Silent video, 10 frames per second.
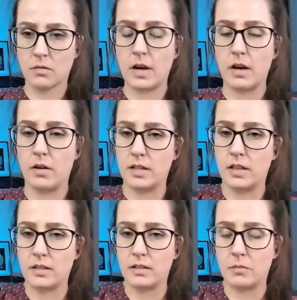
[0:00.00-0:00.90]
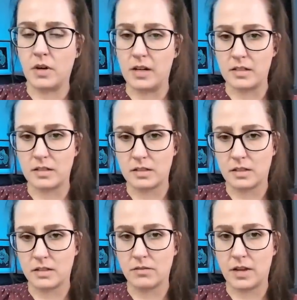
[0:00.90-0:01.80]
he lets them practice in his
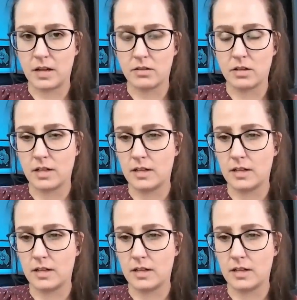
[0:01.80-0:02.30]
factory.